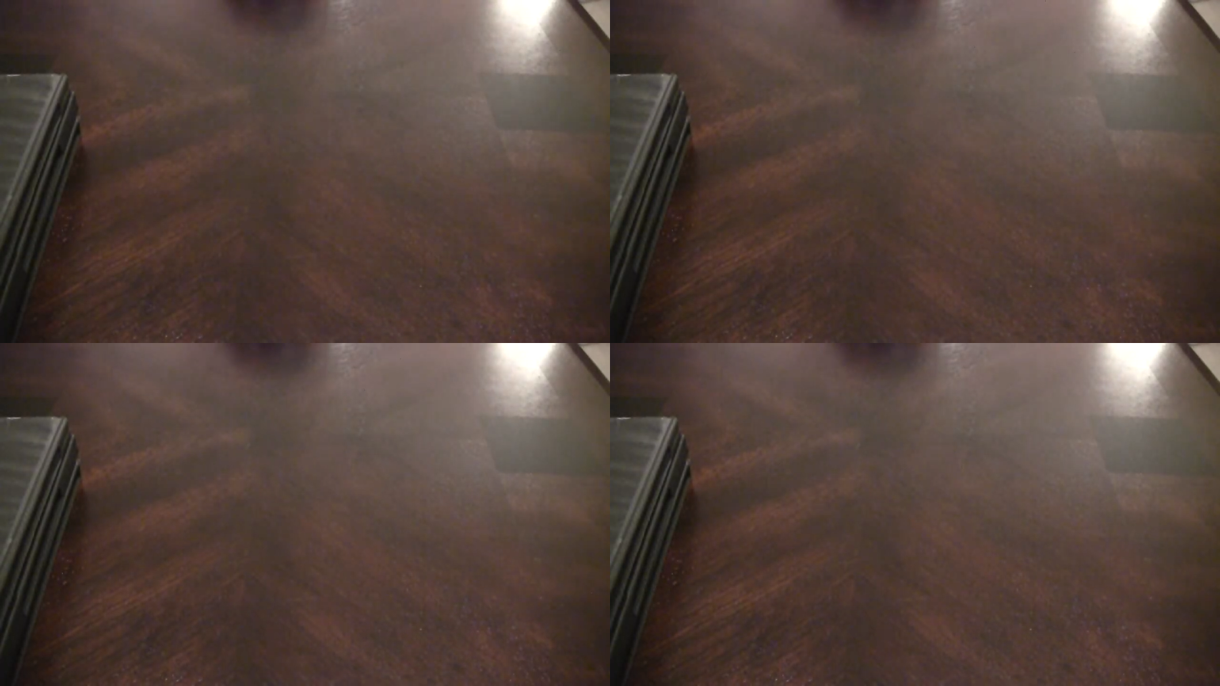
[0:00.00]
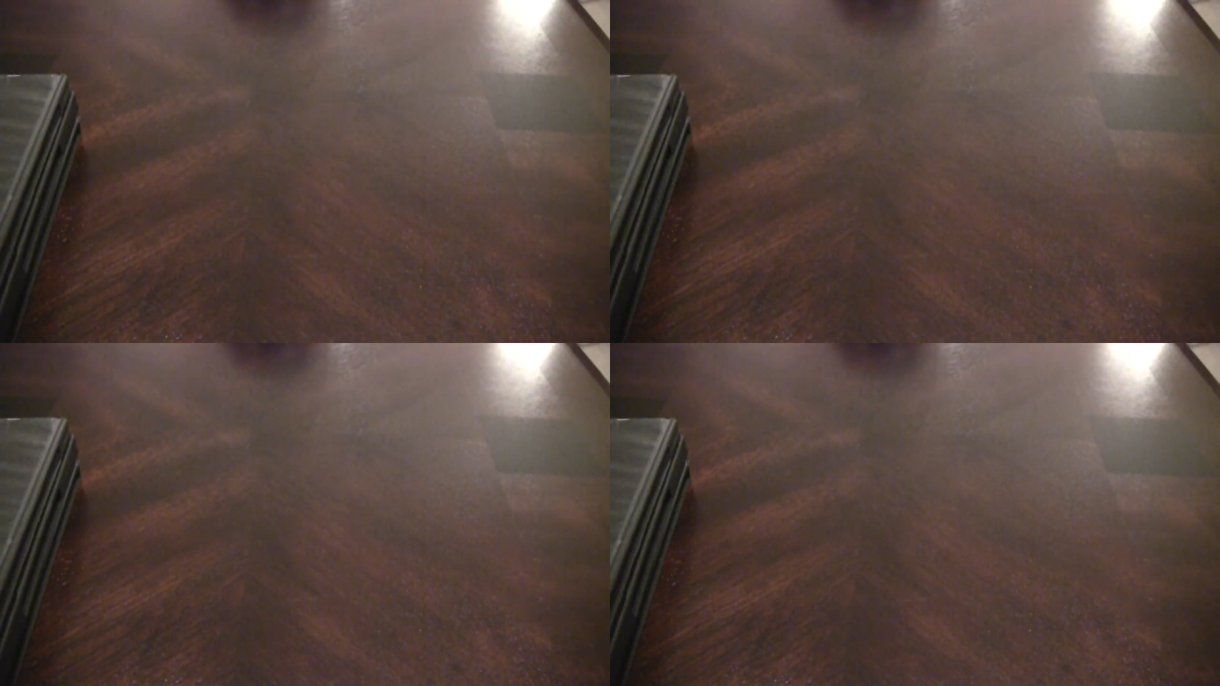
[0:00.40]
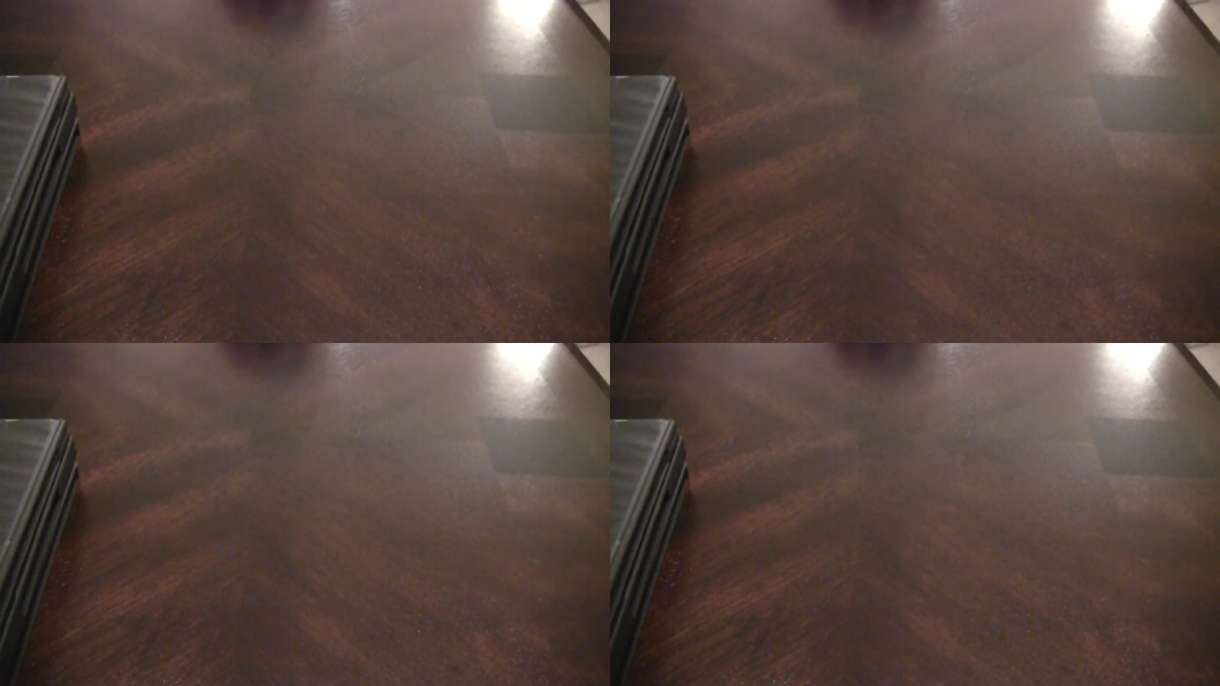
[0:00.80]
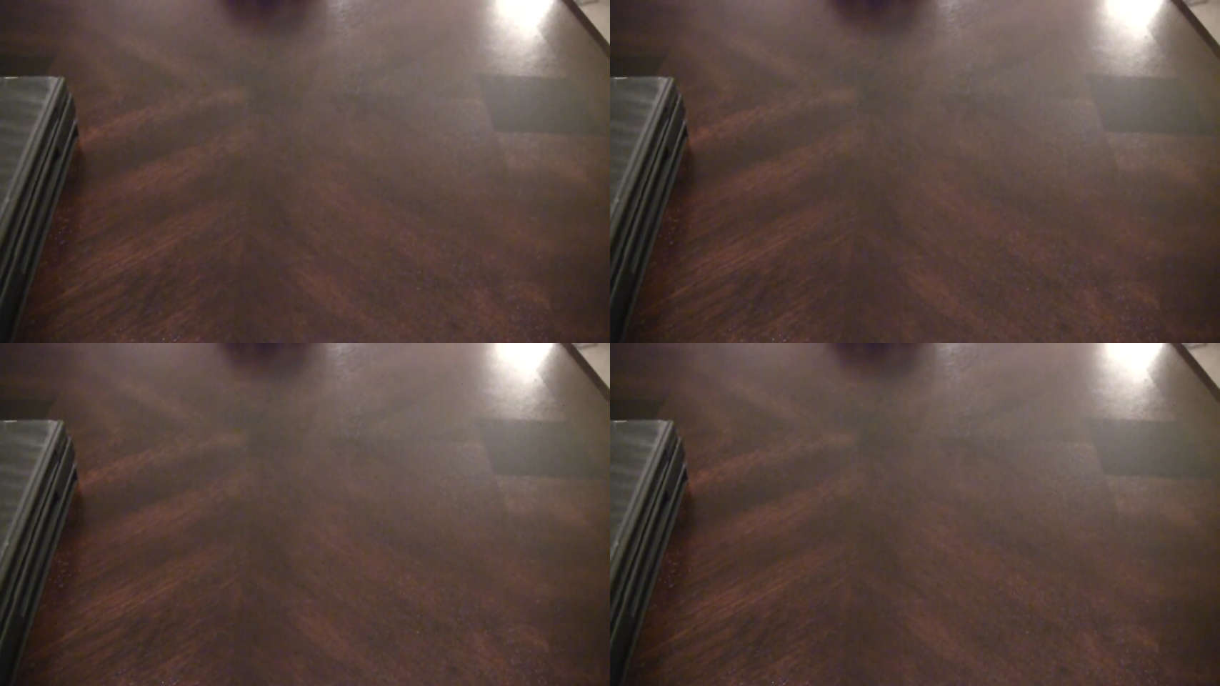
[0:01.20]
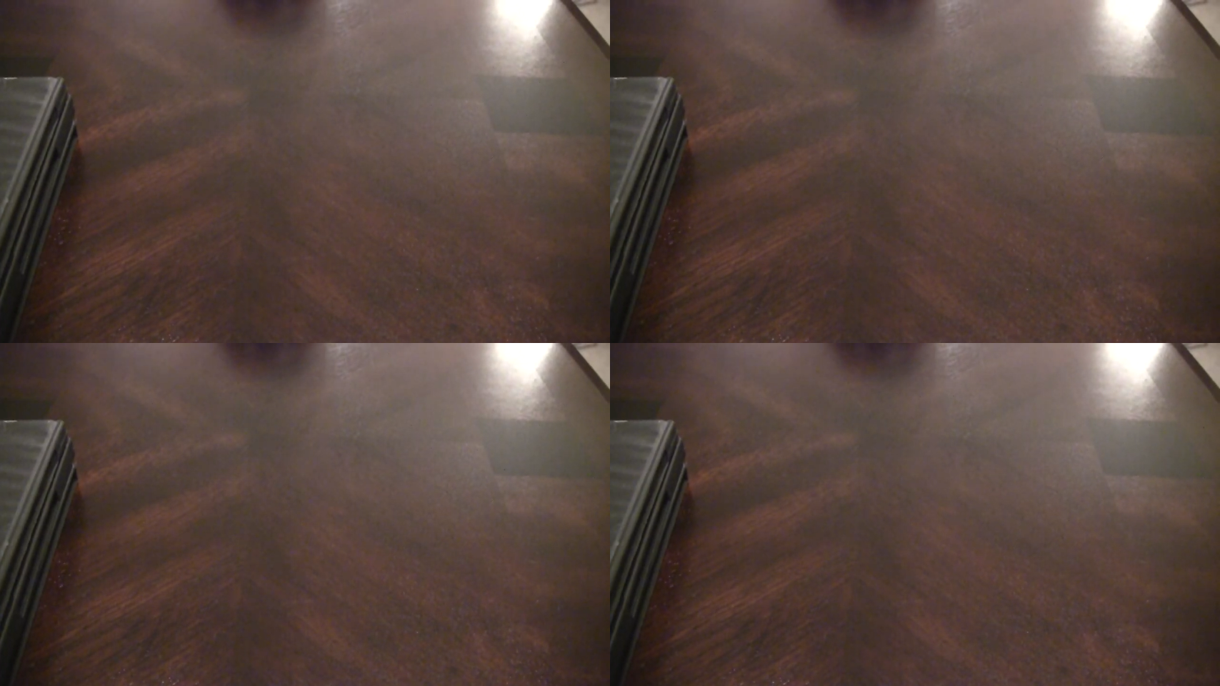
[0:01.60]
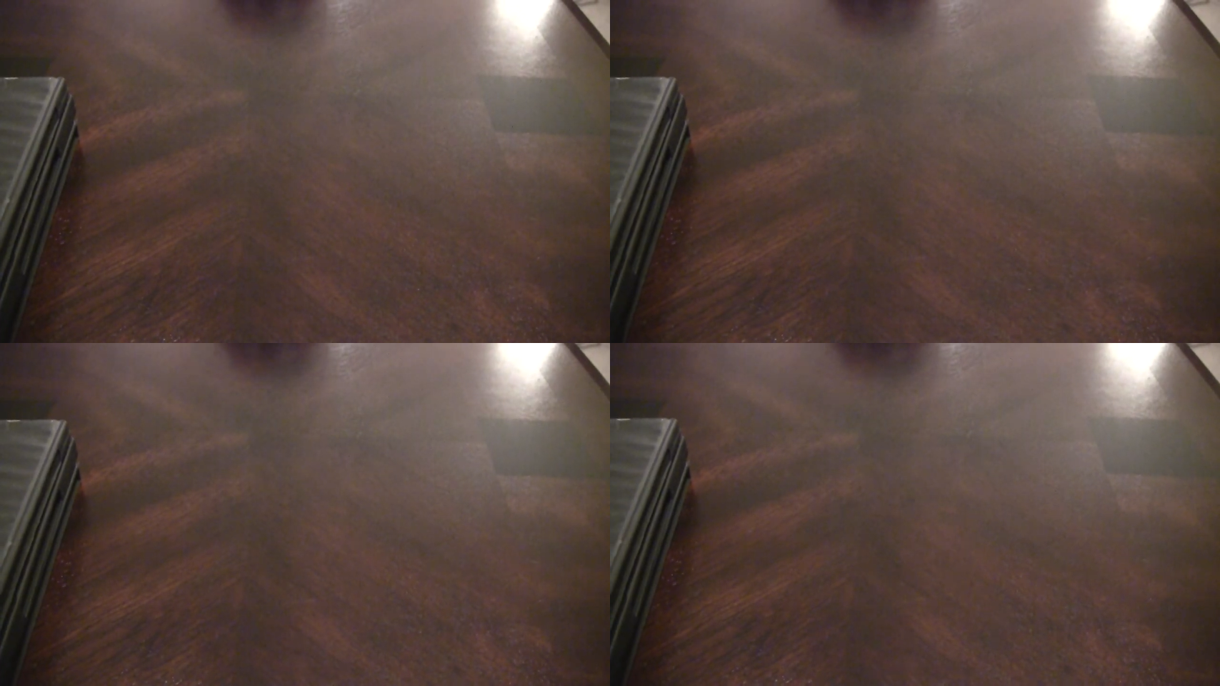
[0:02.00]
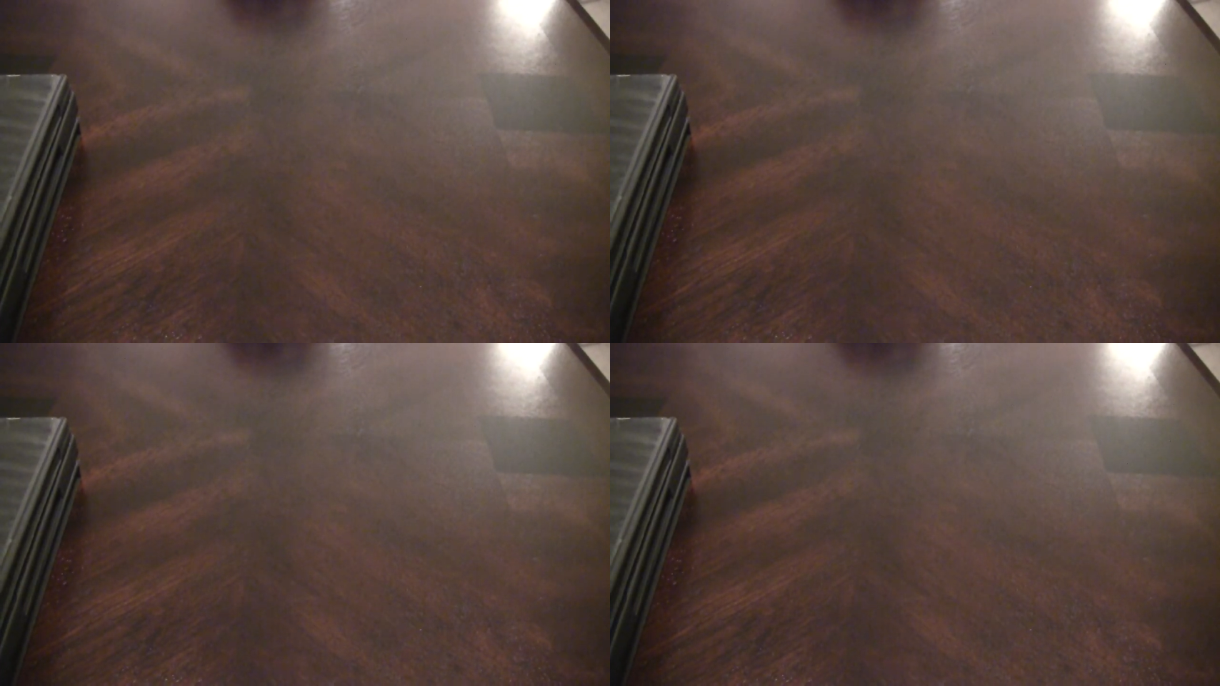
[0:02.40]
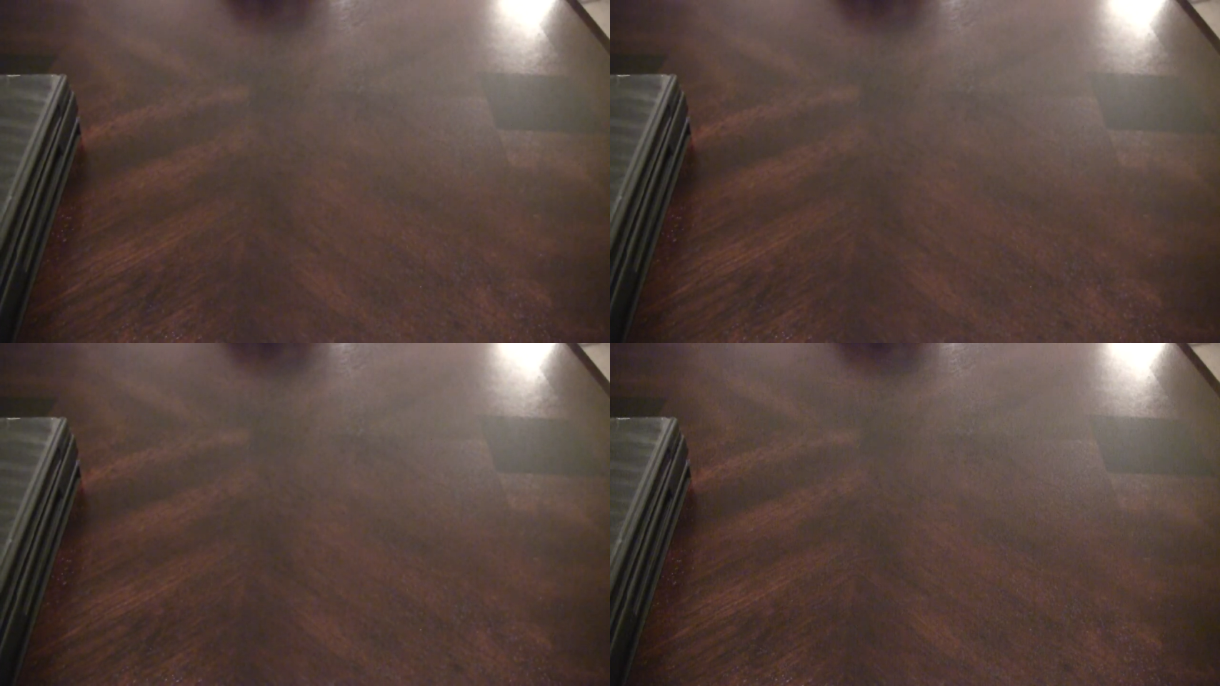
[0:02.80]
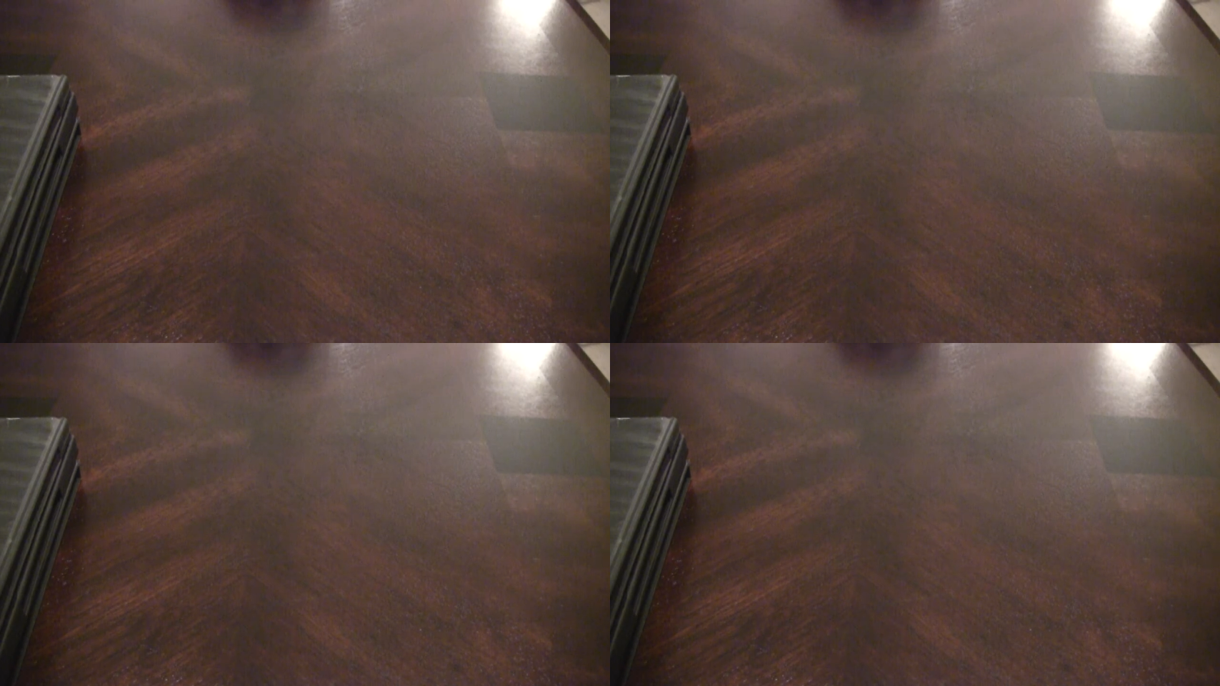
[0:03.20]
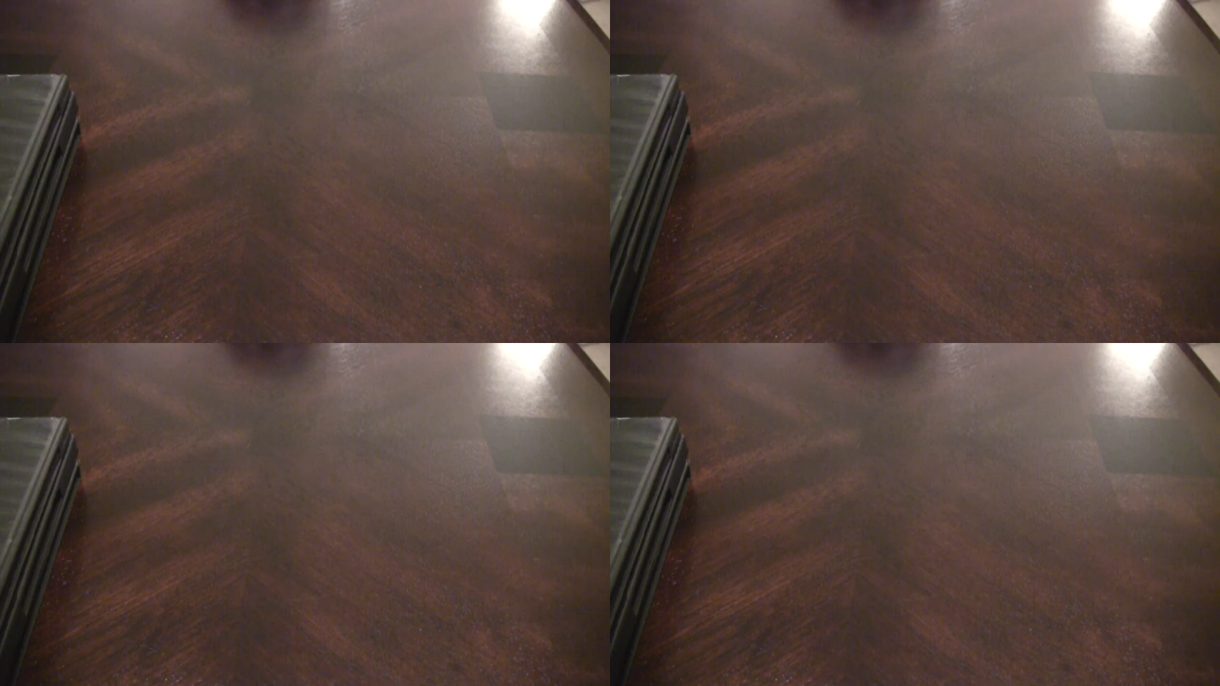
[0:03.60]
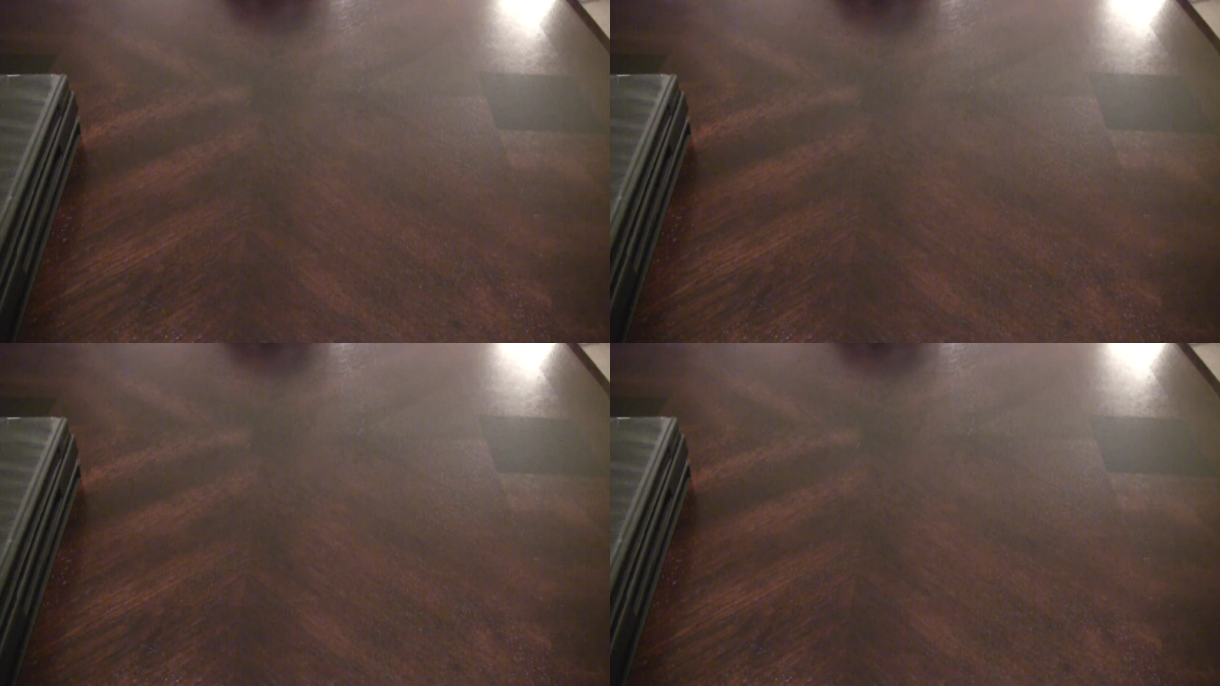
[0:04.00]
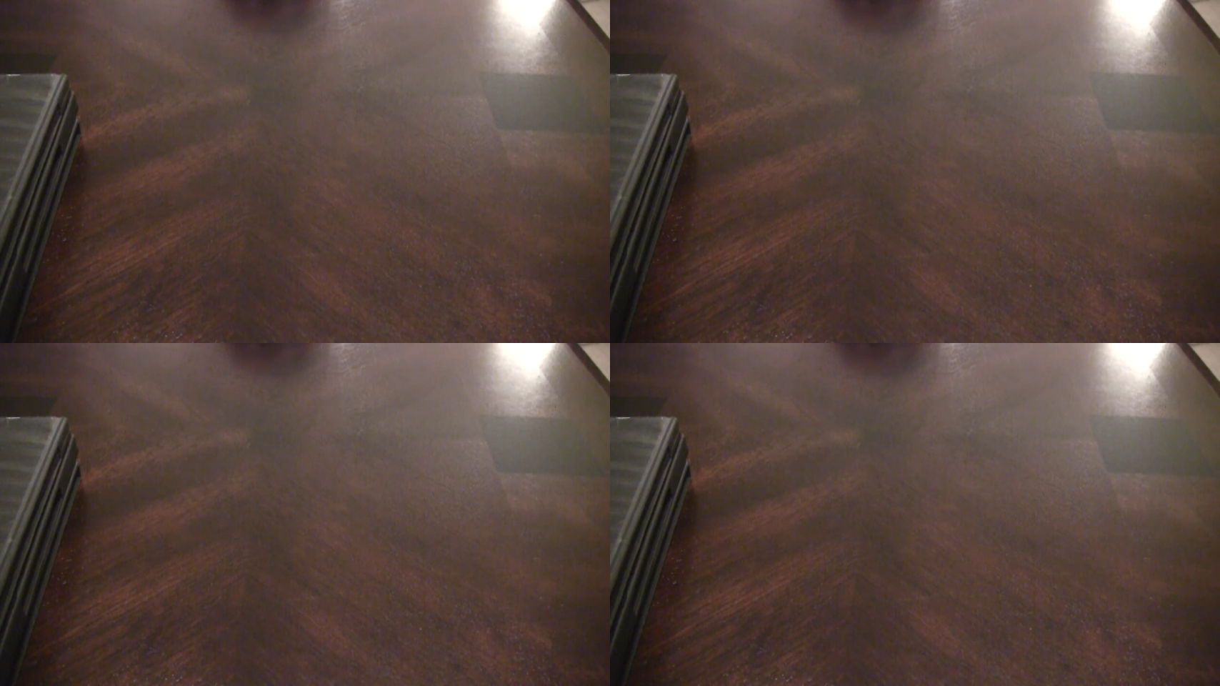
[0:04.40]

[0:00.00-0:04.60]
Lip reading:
No face is visible, so there are no lips to read.